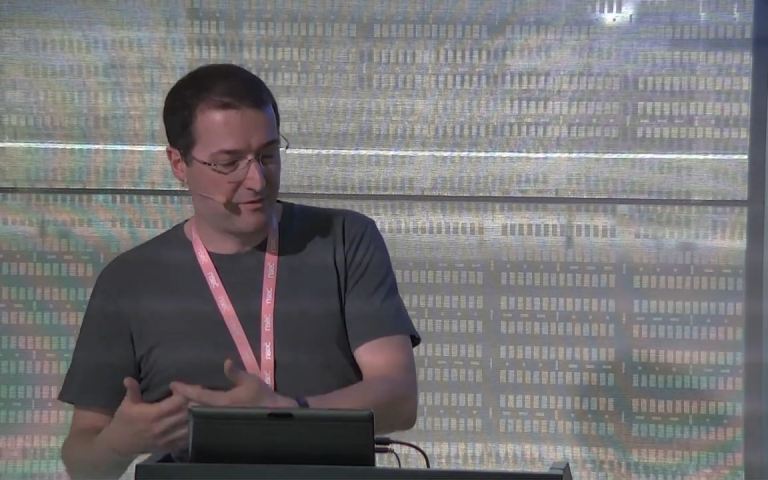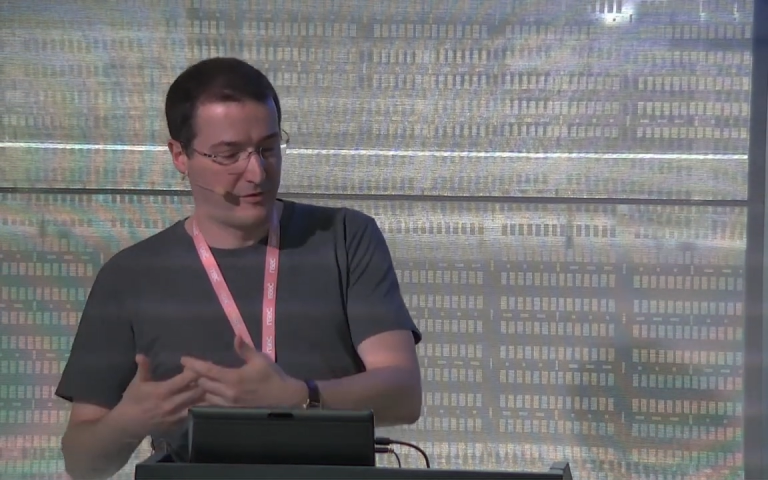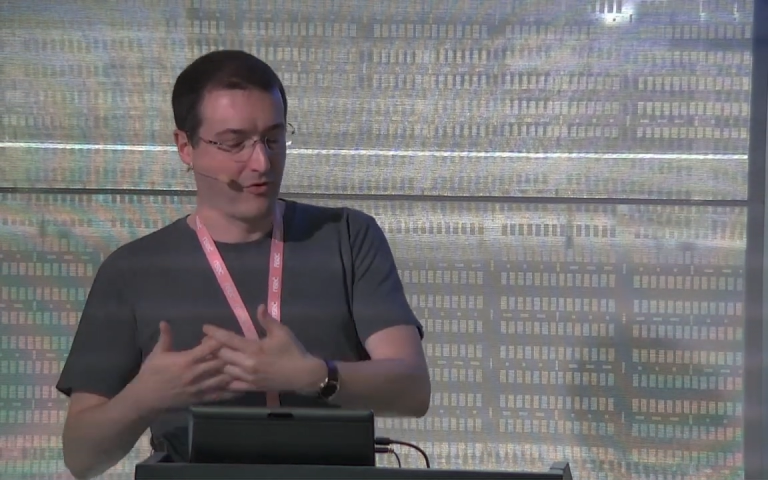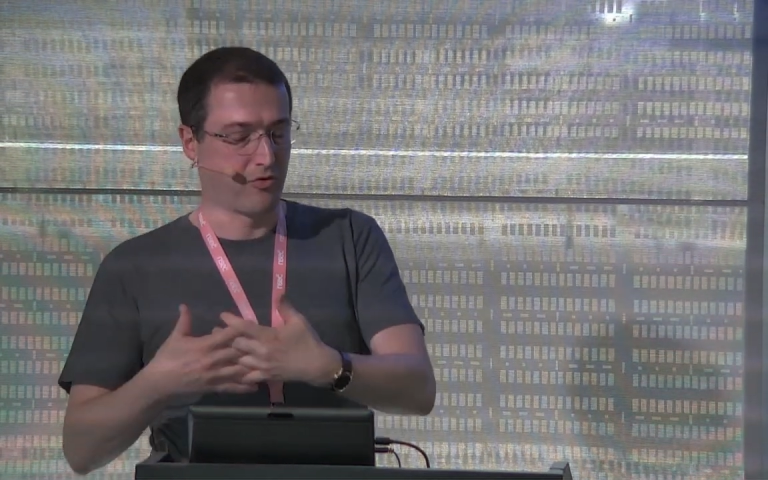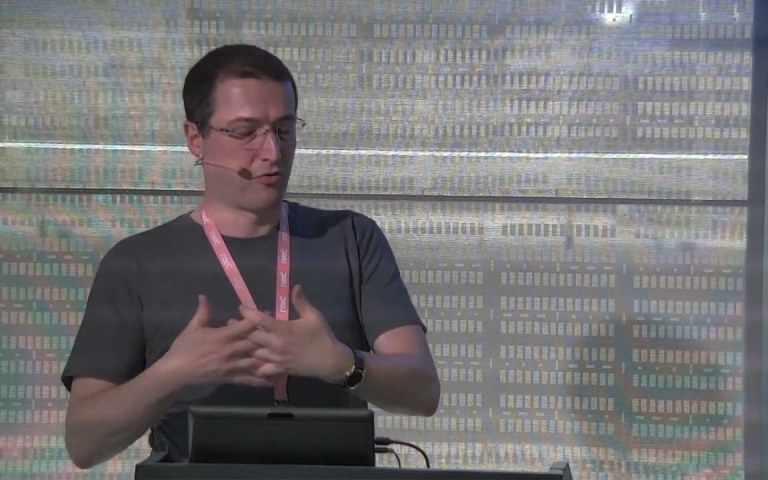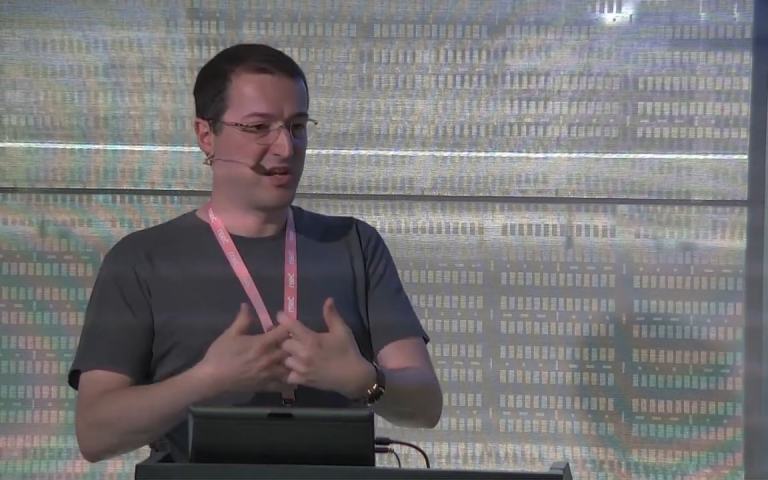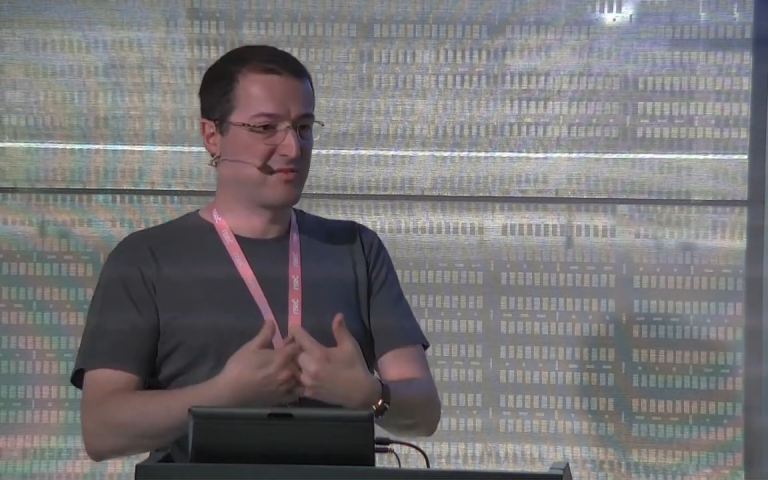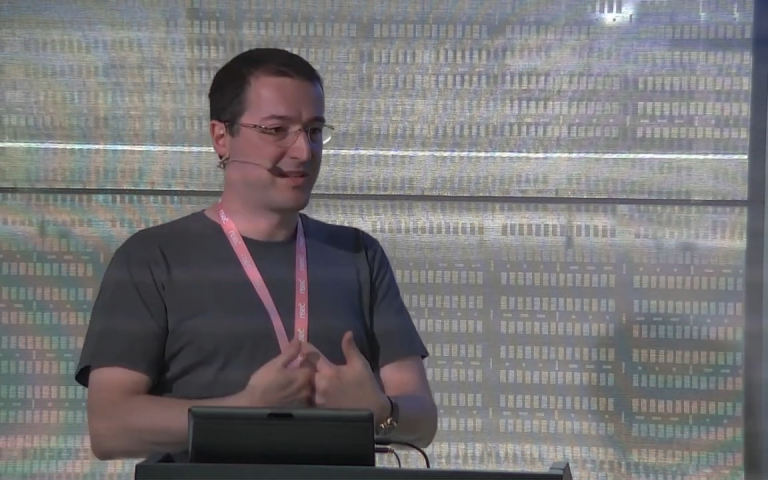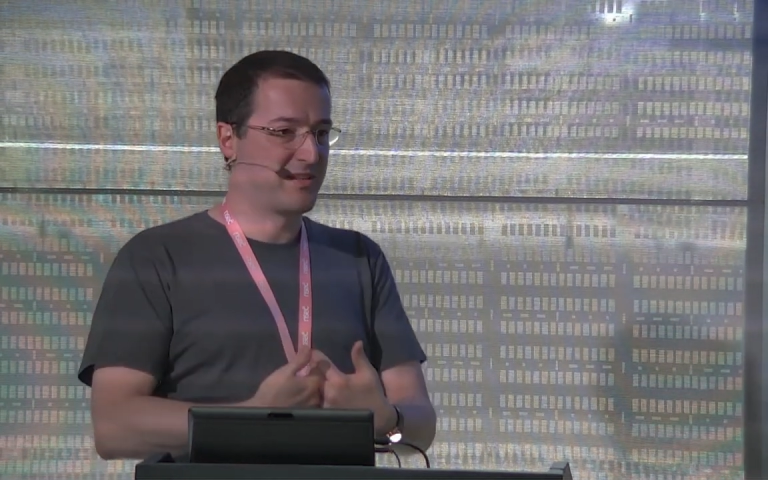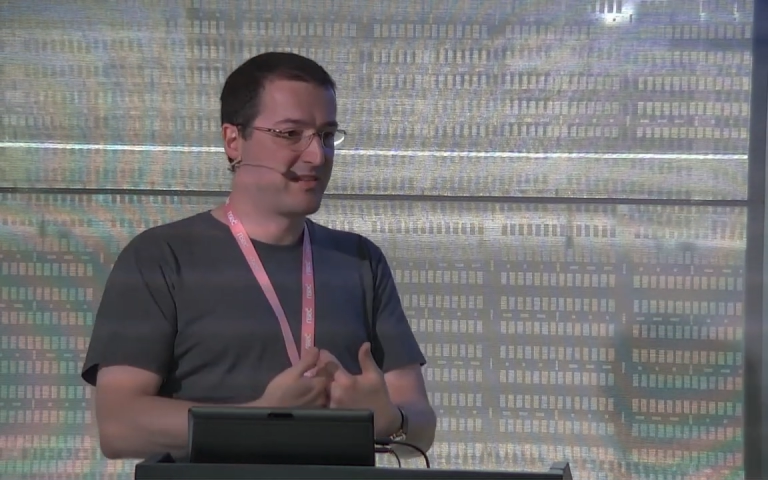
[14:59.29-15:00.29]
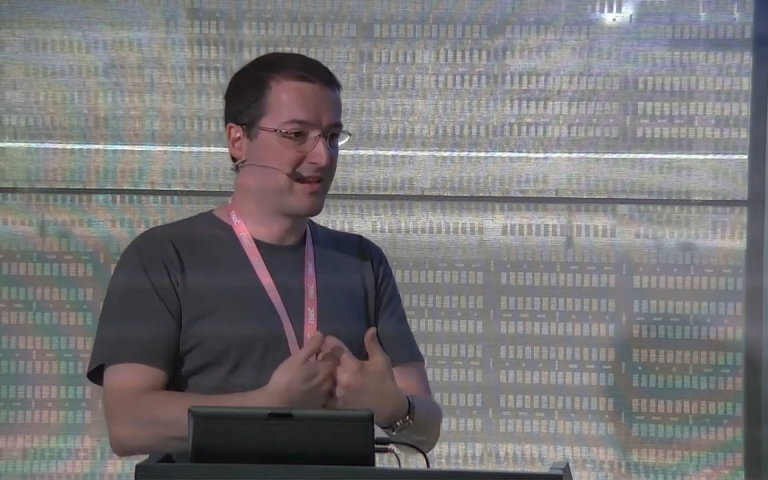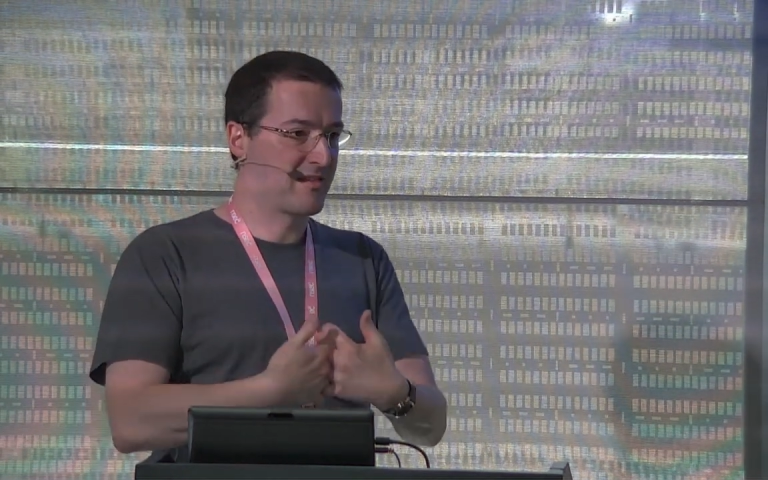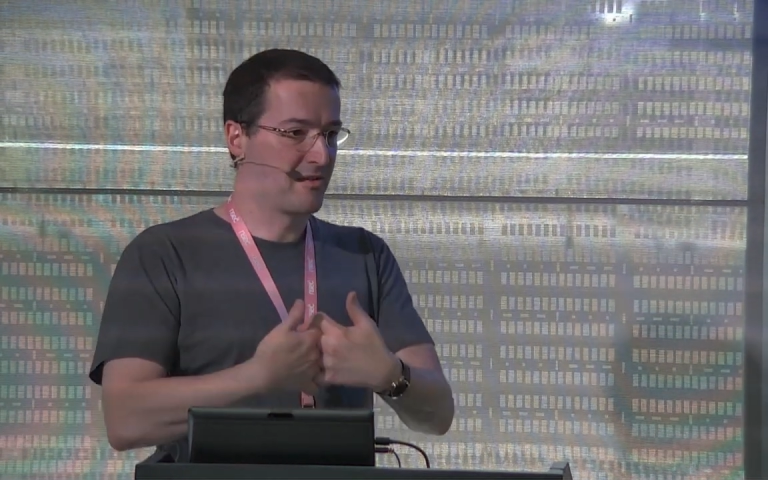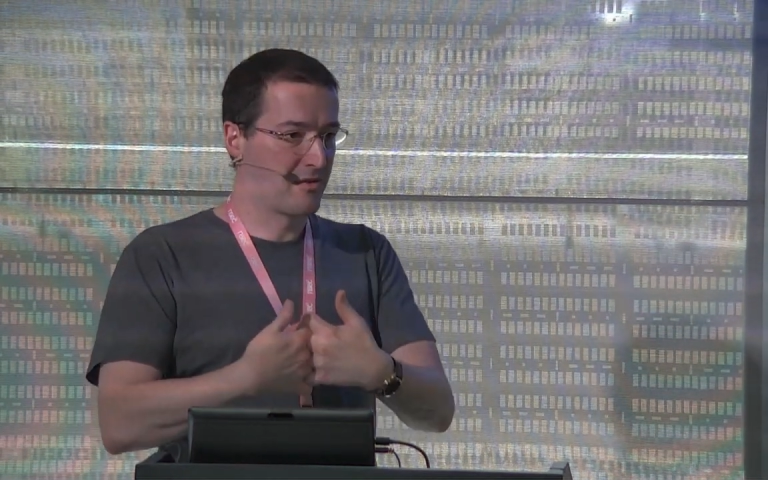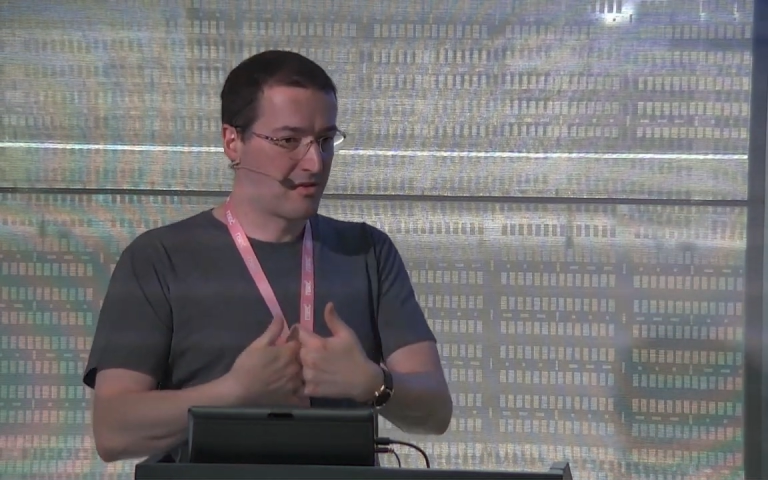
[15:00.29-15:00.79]
of the language, but it does
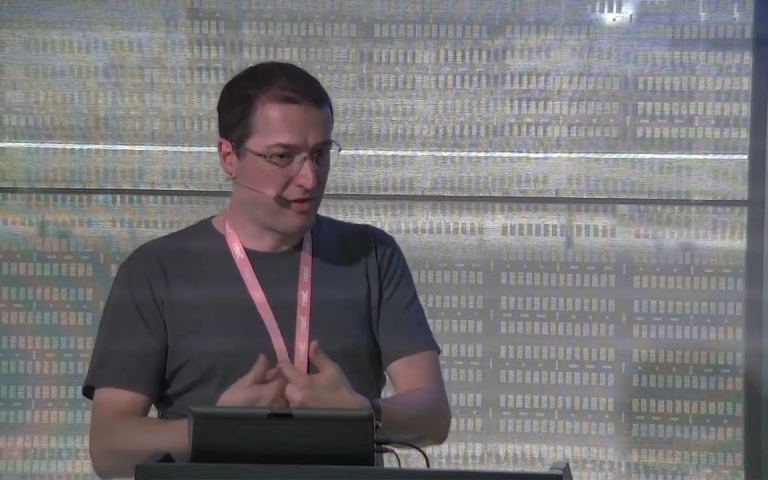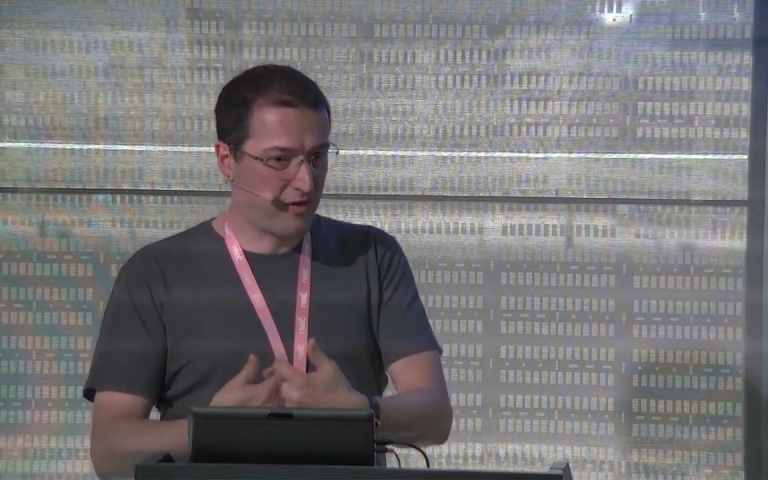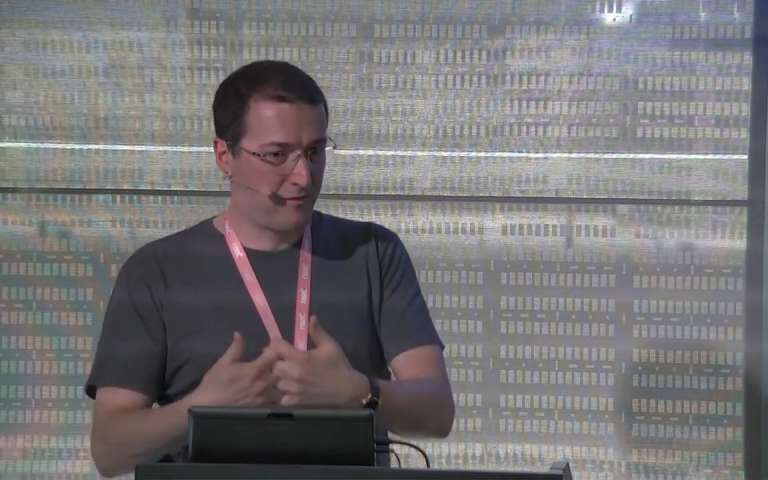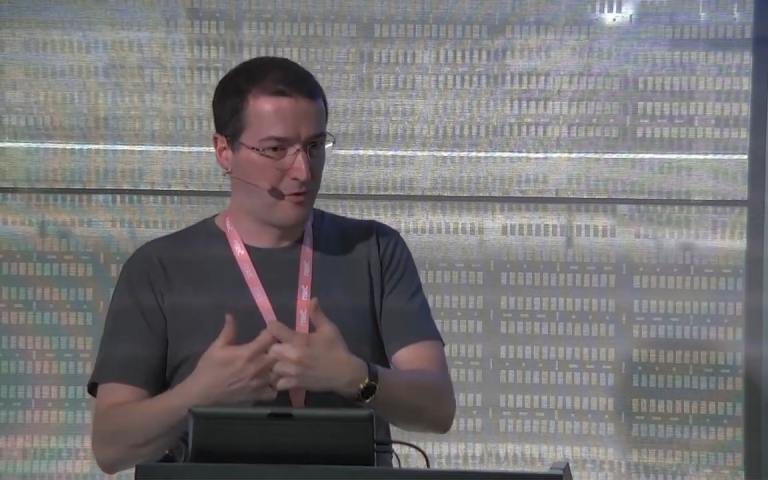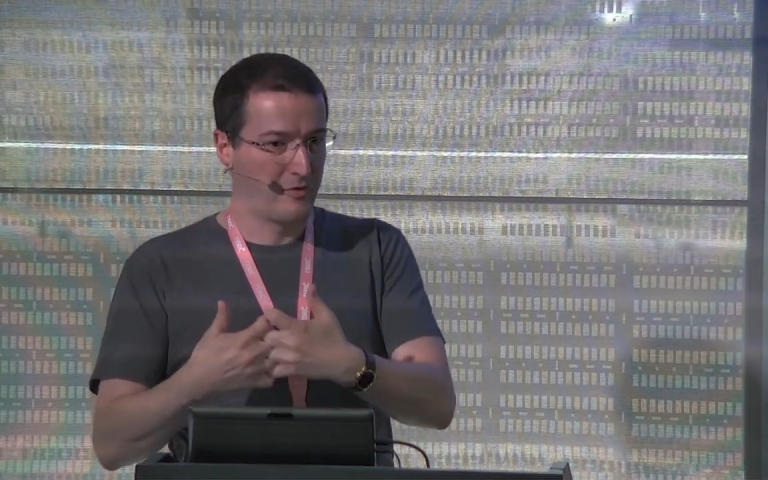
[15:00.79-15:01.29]
not solve